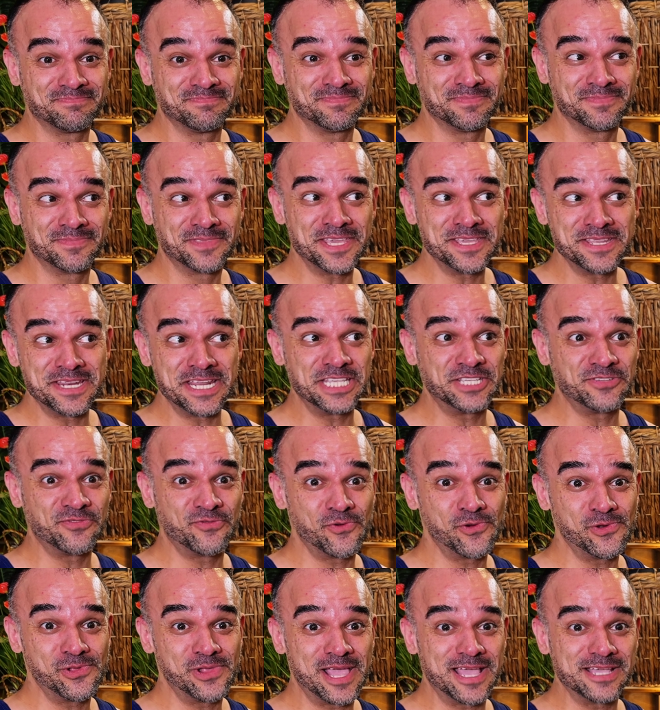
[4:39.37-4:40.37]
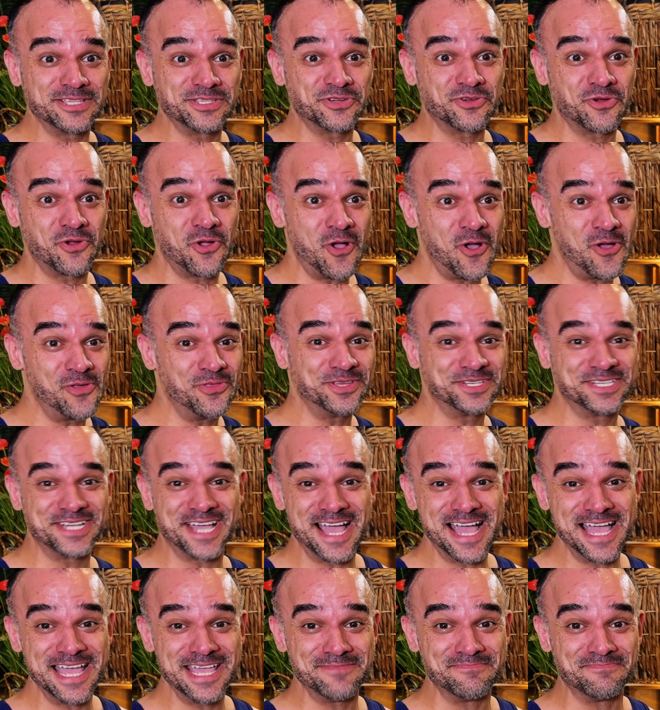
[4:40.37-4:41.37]
The thing needs fertilizer all the
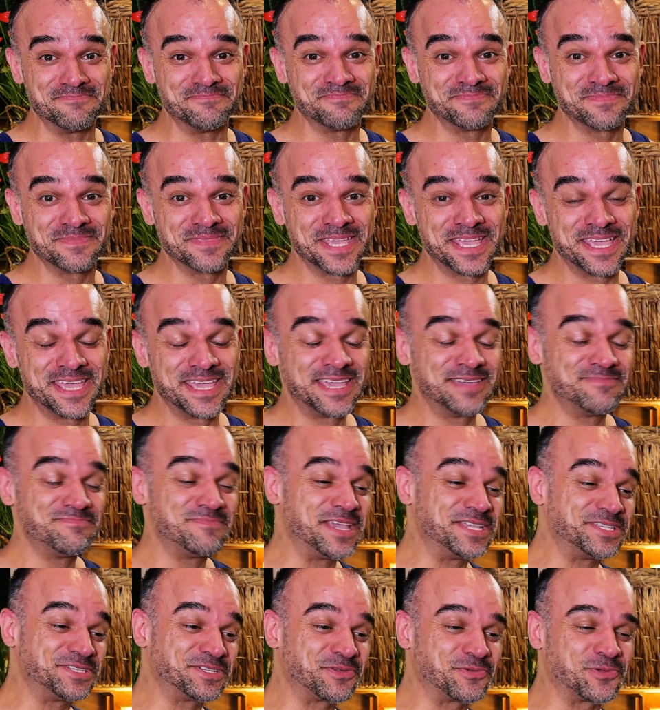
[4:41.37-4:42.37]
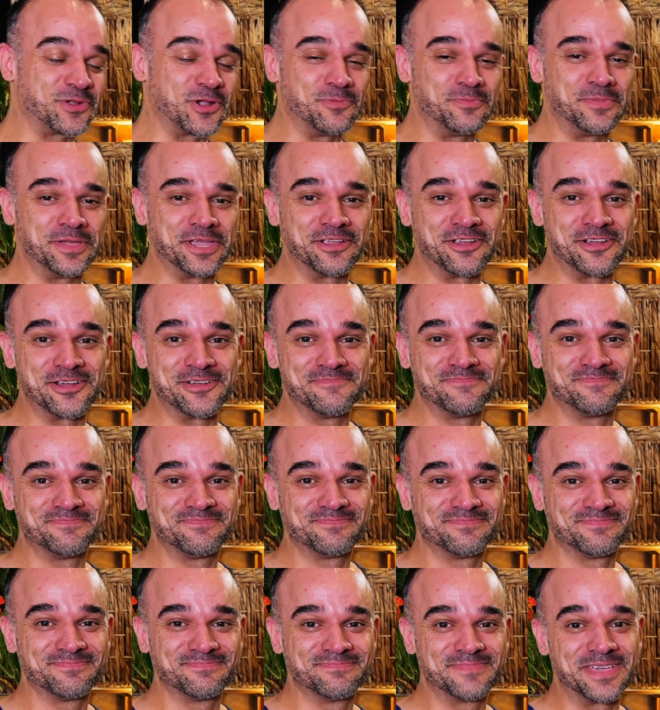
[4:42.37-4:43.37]
time. Makes it grow bigger,
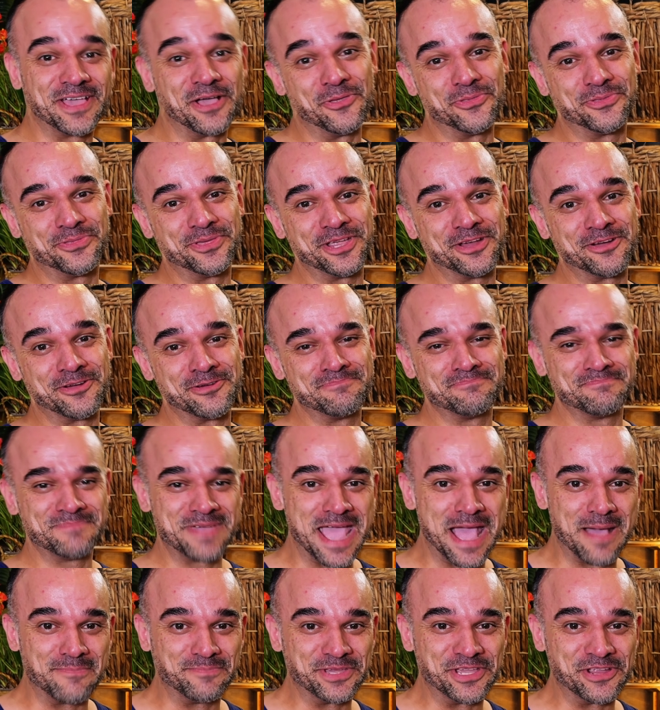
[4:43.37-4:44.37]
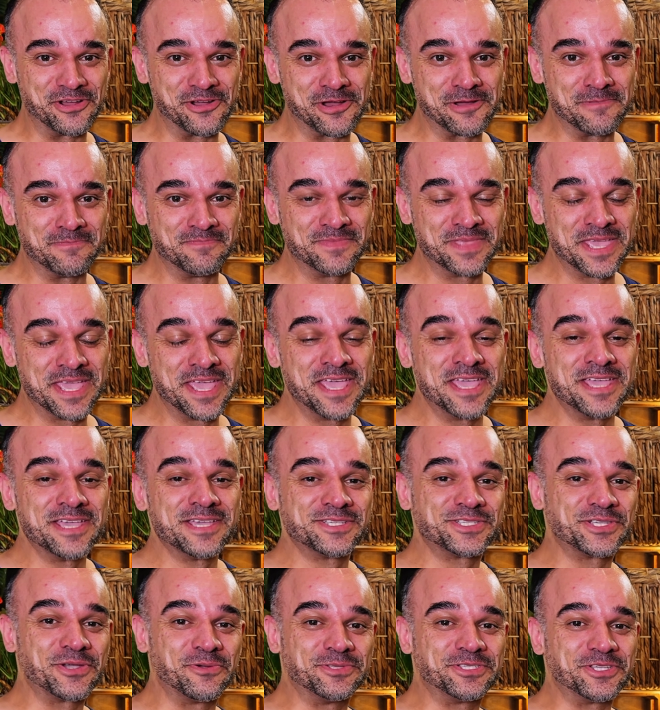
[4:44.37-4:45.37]
healthier, happier.
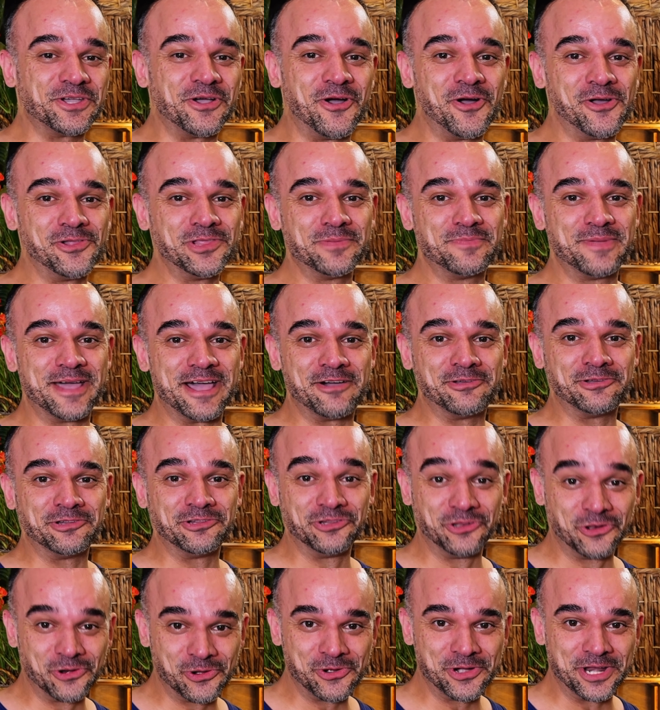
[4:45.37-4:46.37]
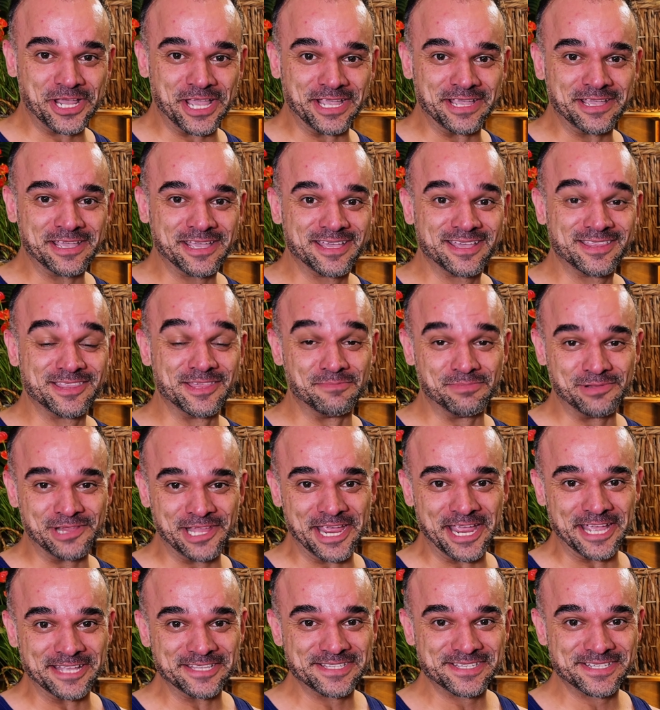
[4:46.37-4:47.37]
So it's all about learning the
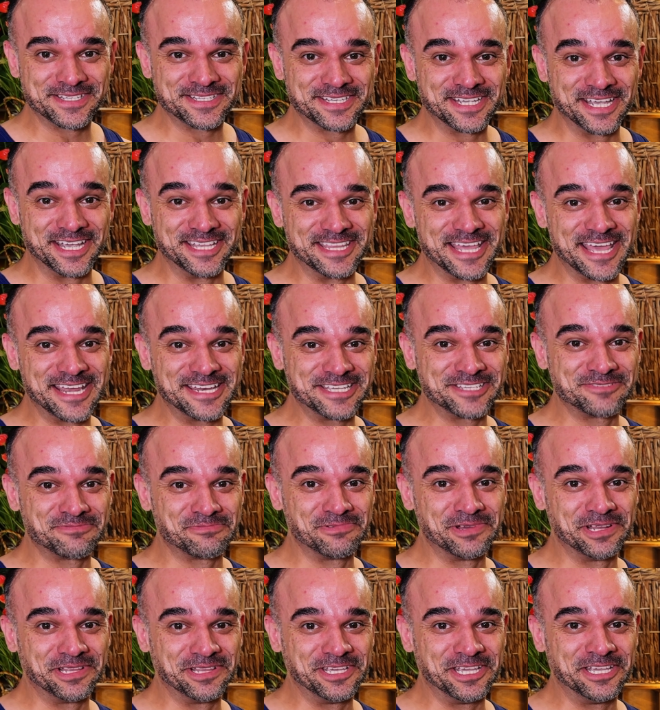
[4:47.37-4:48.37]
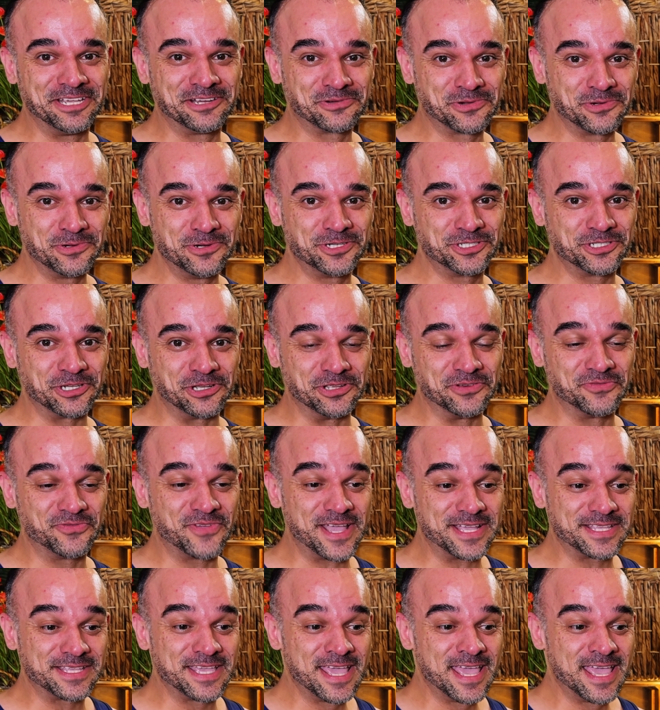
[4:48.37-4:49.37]
plants, and that is really crucial. In
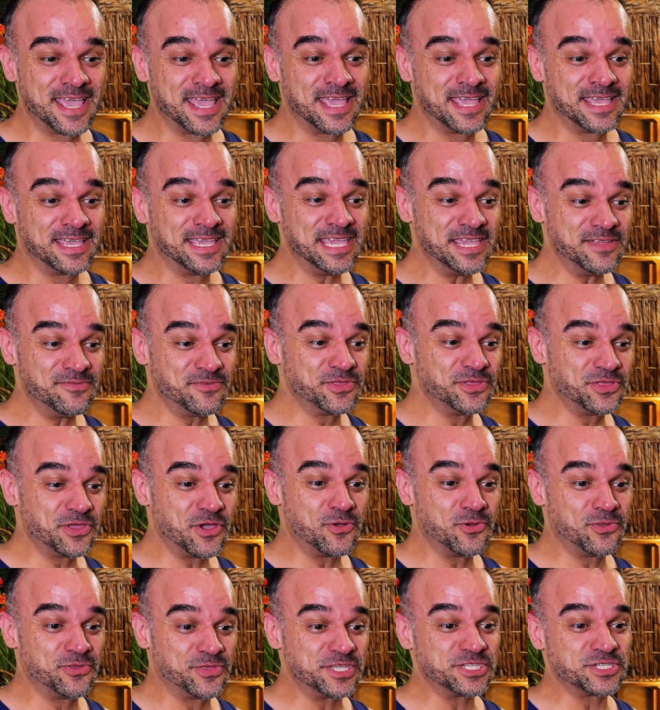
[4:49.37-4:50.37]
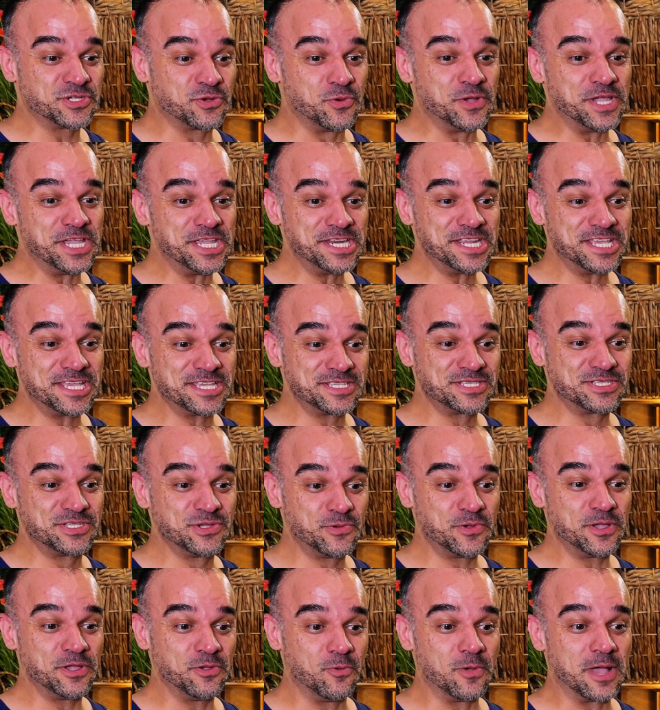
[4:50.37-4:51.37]
fact, even though this queen is
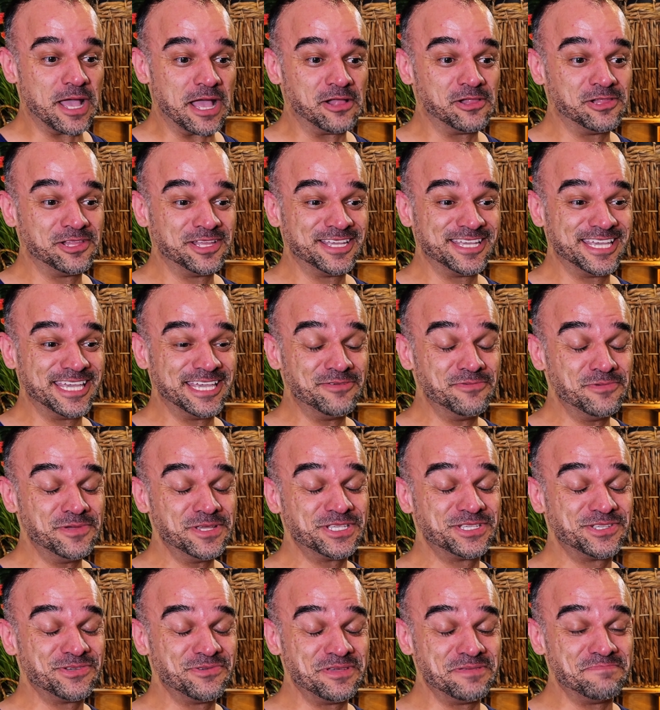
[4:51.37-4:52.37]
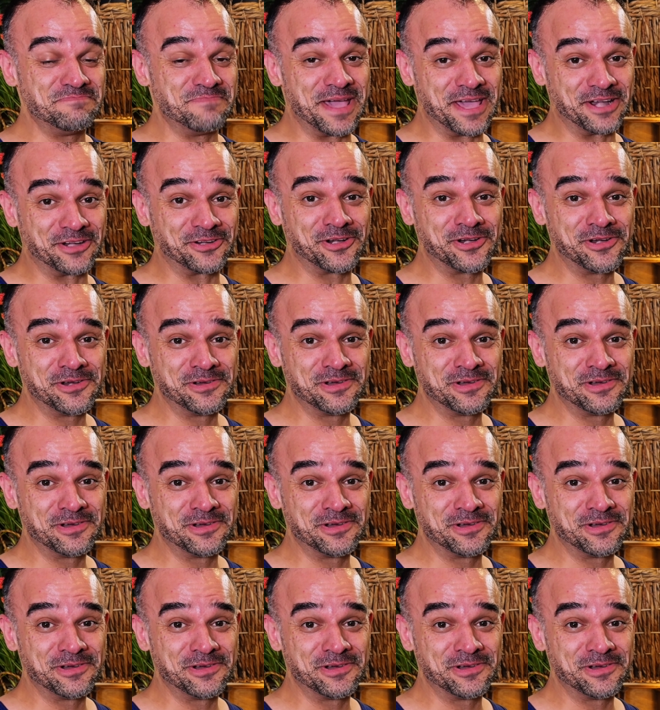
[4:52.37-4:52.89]
doing well, it was doing better